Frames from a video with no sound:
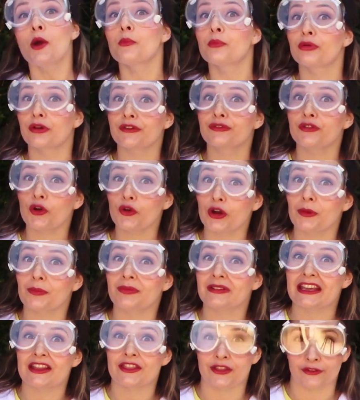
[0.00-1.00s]

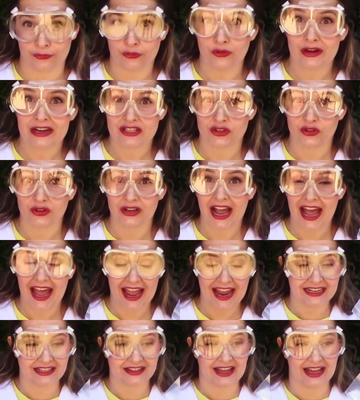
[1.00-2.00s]
preferably the freezer
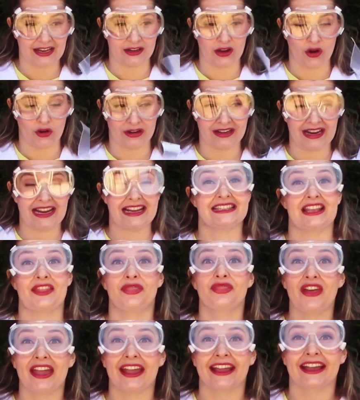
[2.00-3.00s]
kind that are nice and
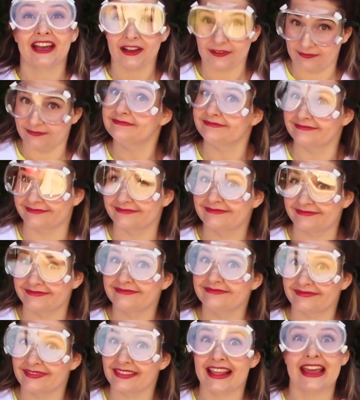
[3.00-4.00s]
thick.
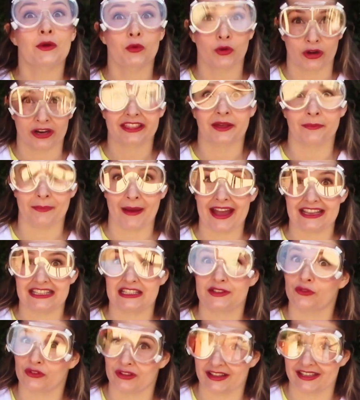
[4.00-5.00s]
They work the
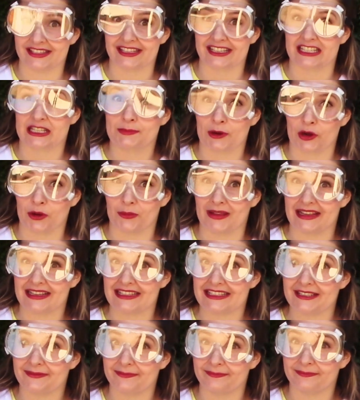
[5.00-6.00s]
best for this
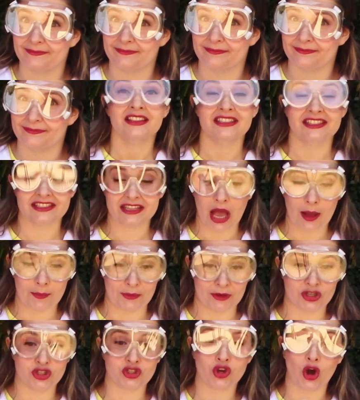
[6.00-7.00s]
experiment.
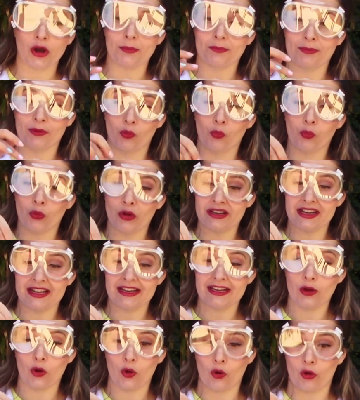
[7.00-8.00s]
Some sharp
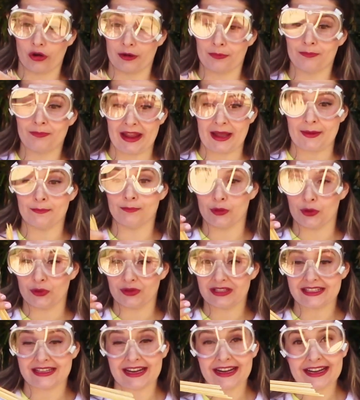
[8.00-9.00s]
wooden or bamboo
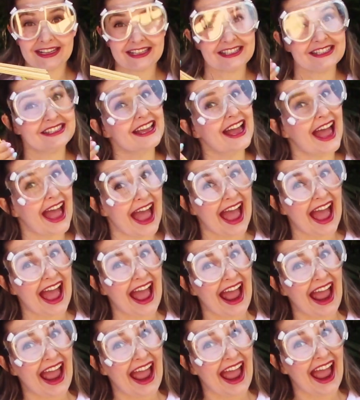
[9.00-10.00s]
sticks,
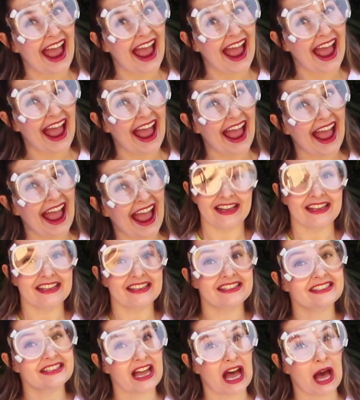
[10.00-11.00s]

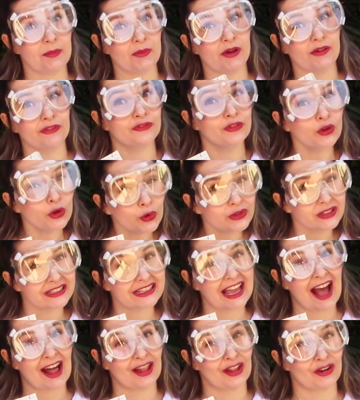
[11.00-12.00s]
some food
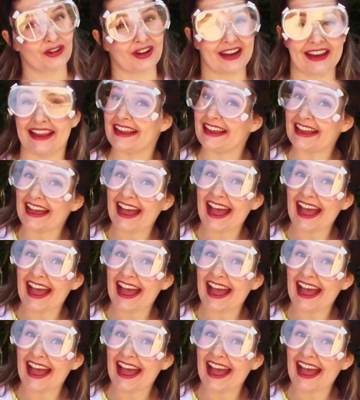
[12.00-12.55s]
coloring,